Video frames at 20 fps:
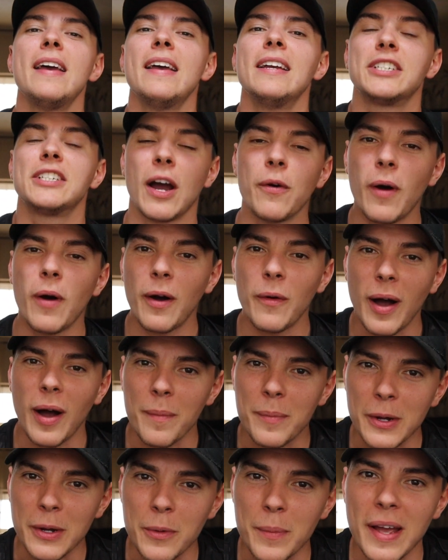Shout out
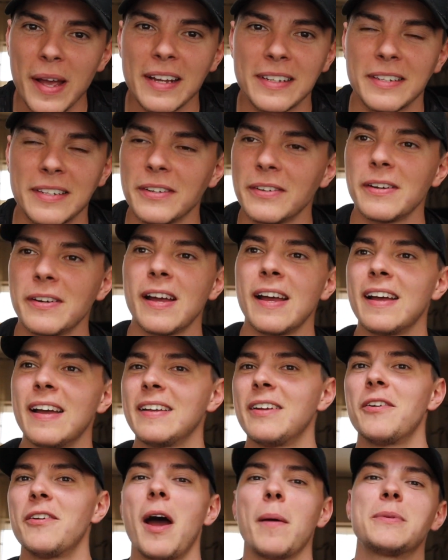Abu, mate, you're
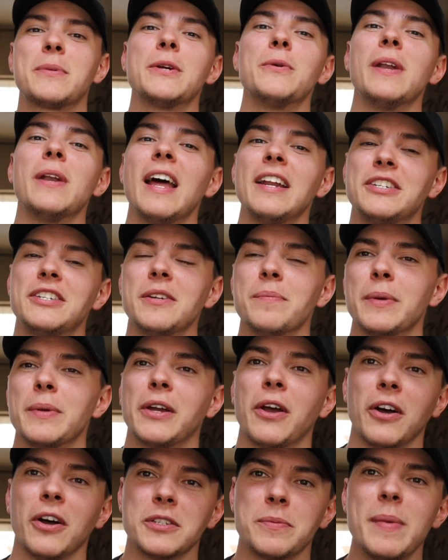an absolute legend,
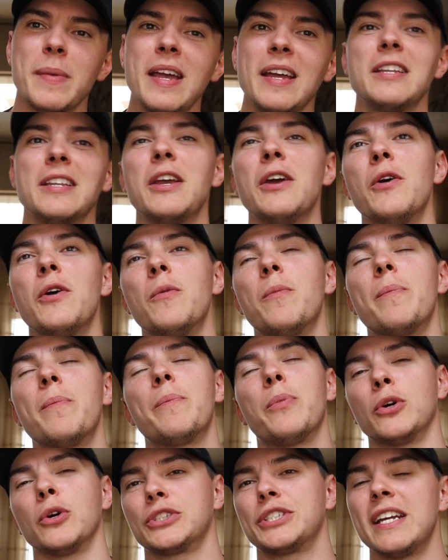because me and you
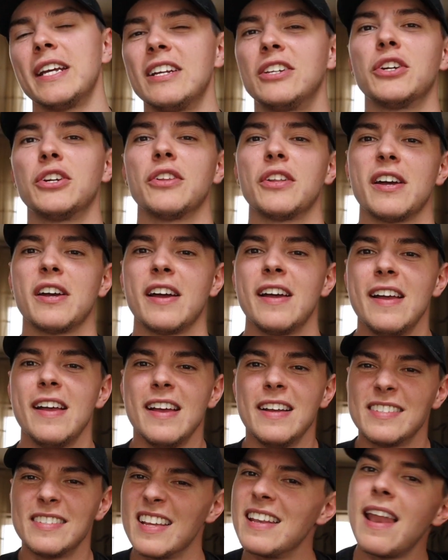pushed each other
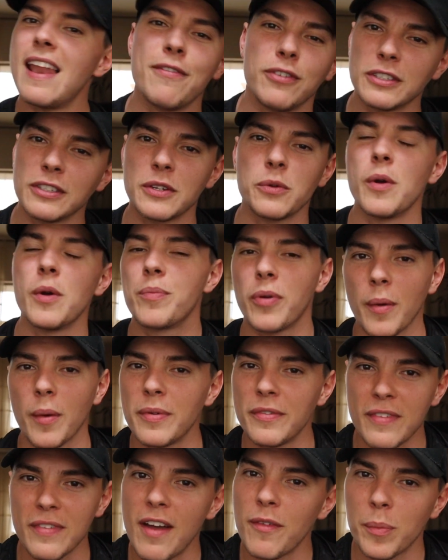to levels that we
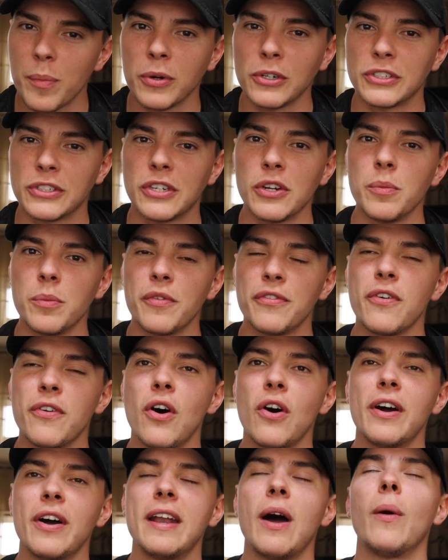probably never pushed to
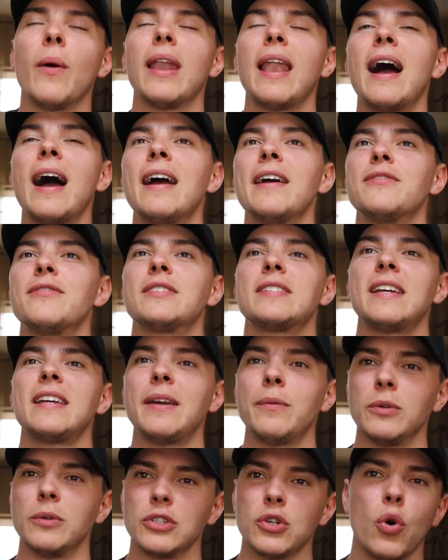before in our lives.
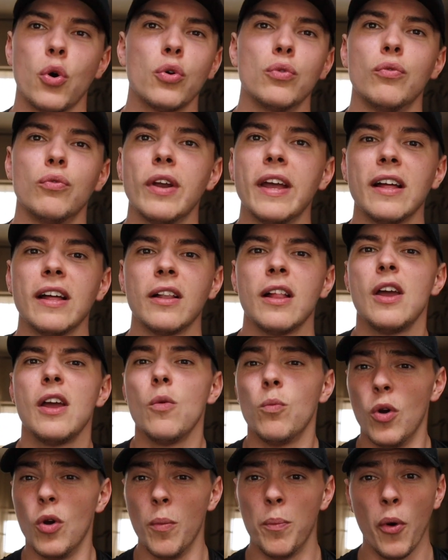It was unreal.
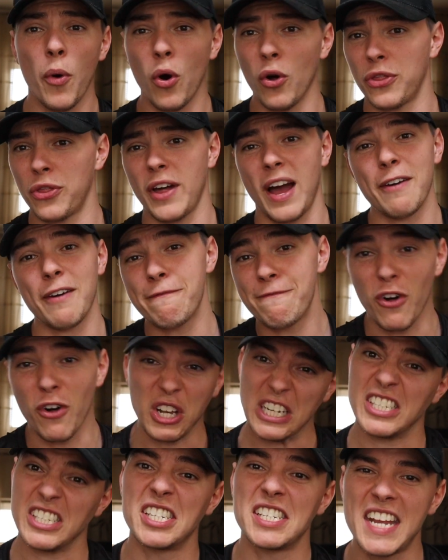We were both
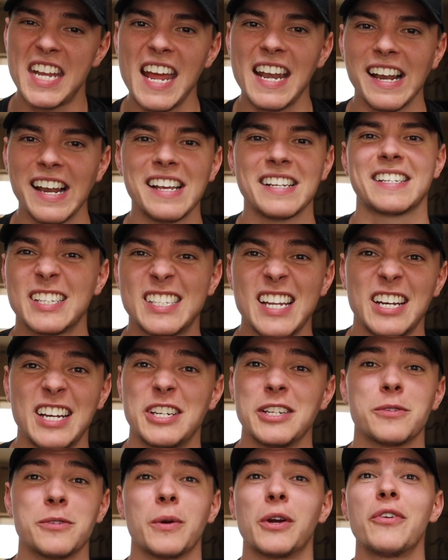fully skinless. The
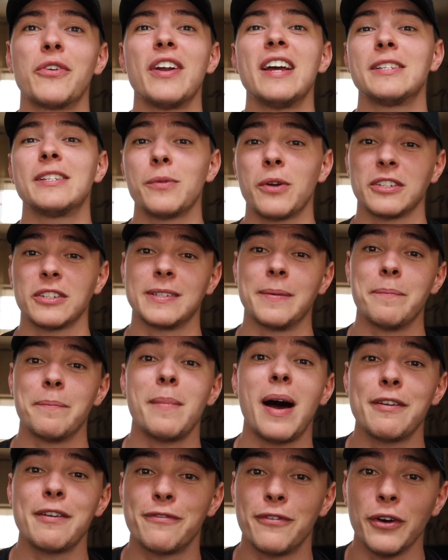sessions were crazy. We got some
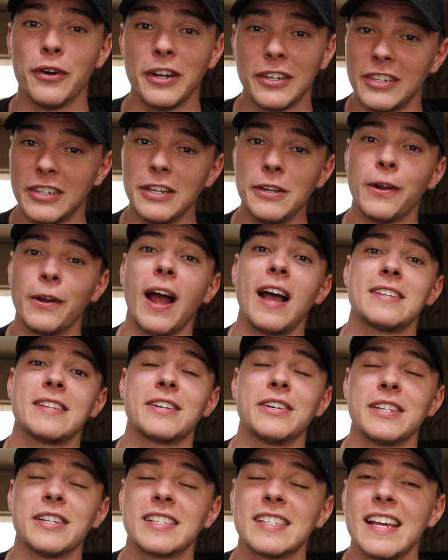mad footage that you guys are
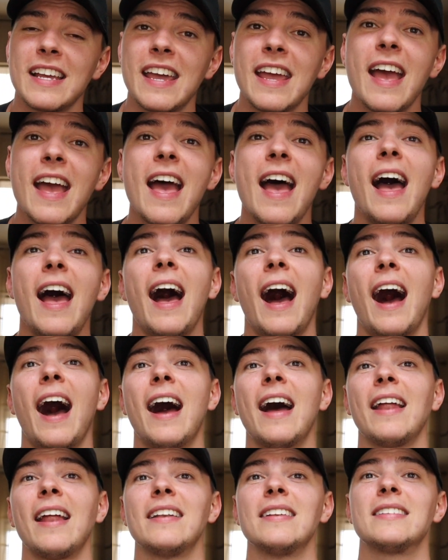going to see.
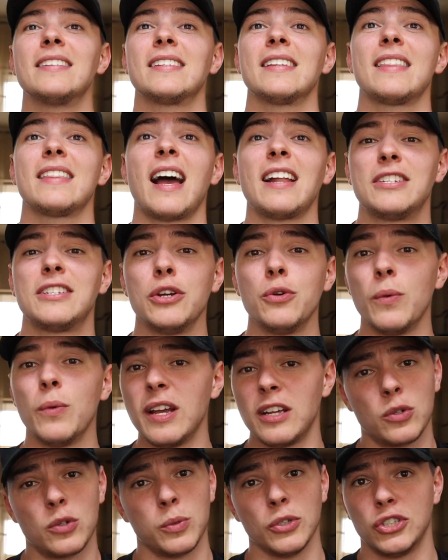And that 2
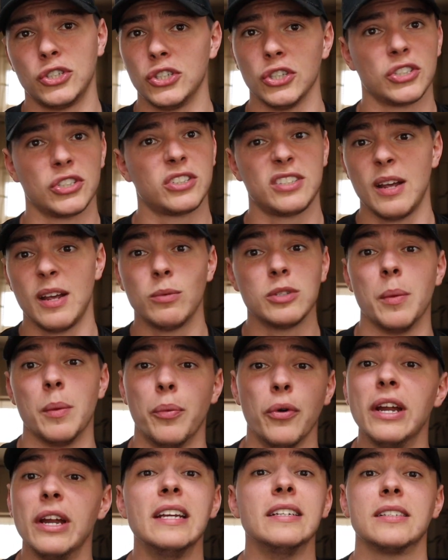weeks was just, it was a
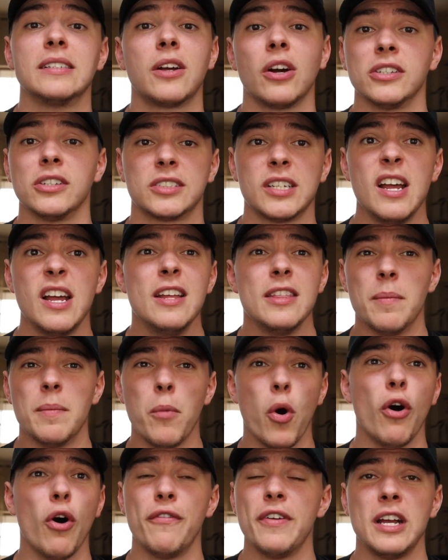breeze, because the
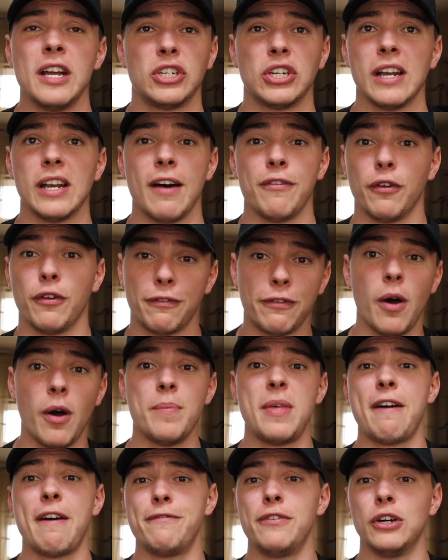motivation level from
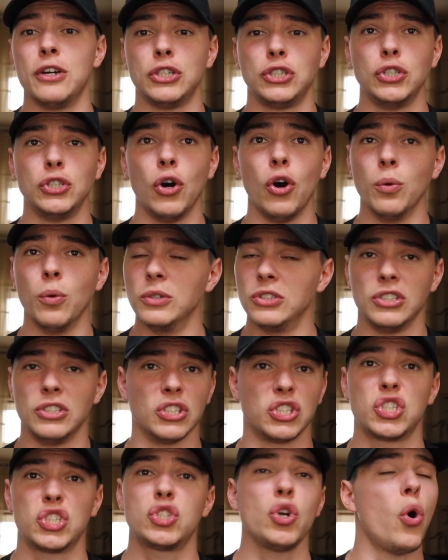that first show was
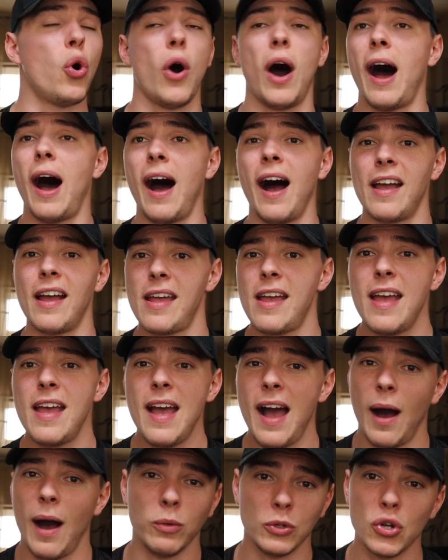just so high.
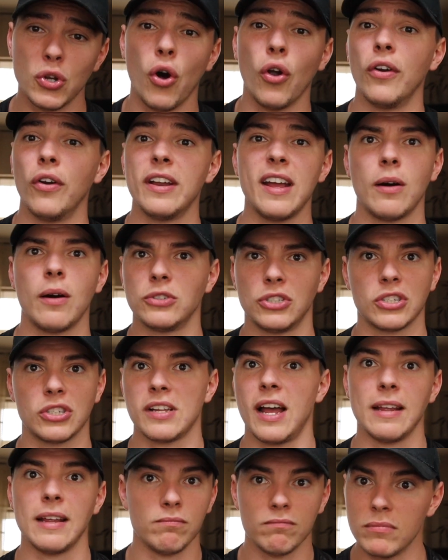I was just
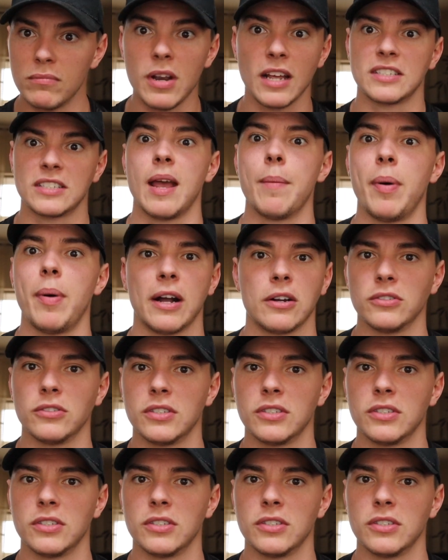like, let's get back on